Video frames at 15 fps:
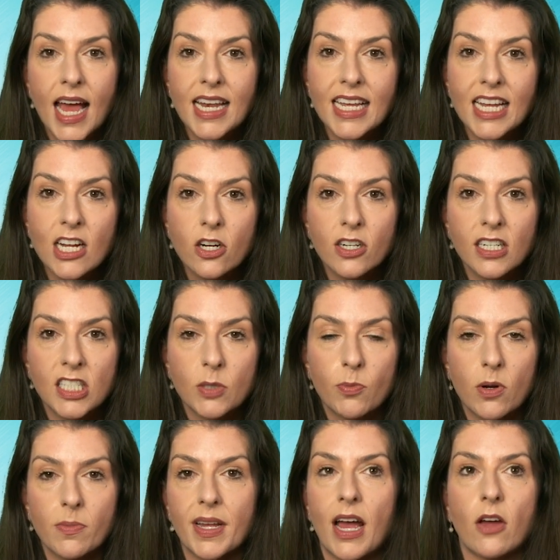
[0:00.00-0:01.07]
and increase
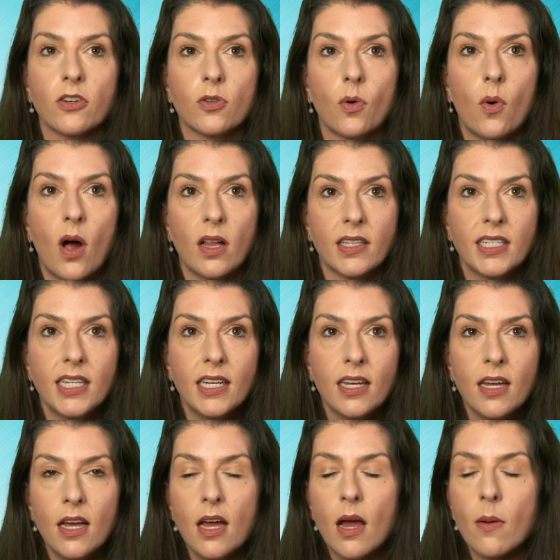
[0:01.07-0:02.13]
sperm count and quality,